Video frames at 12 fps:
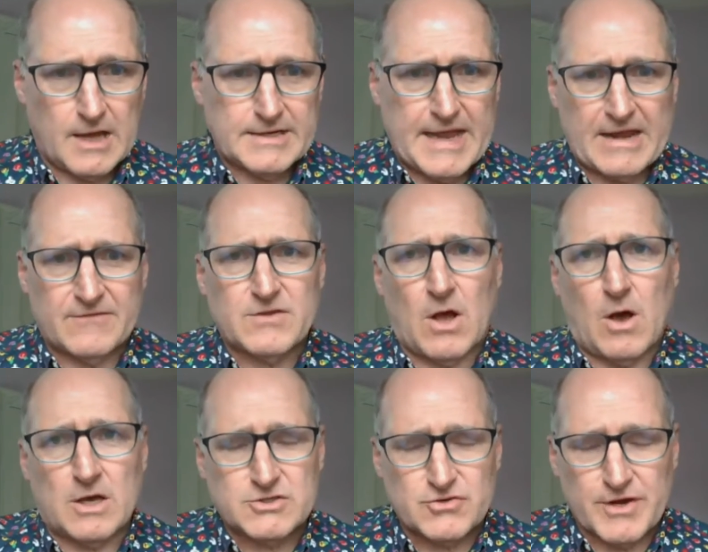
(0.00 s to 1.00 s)
Native to
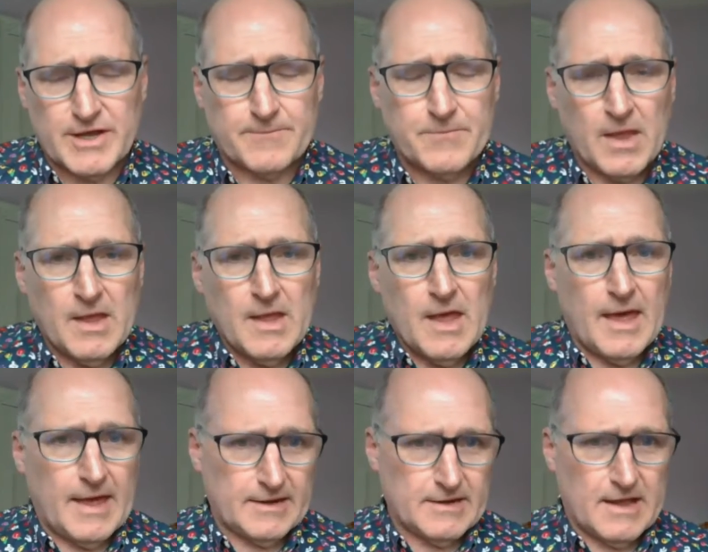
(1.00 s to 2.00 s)
Austria,
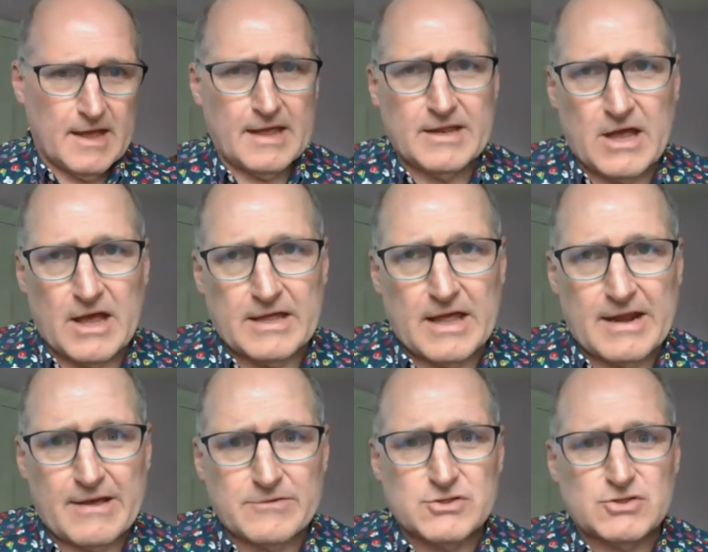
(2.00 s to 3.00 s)
and
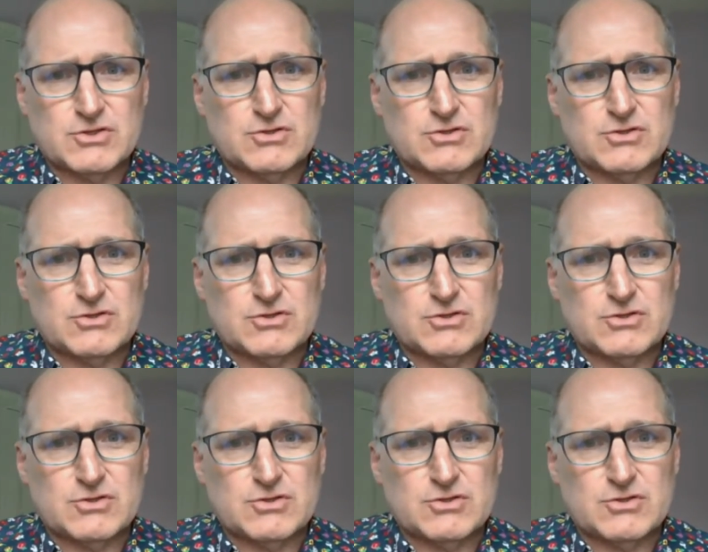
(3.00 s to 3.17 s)
I was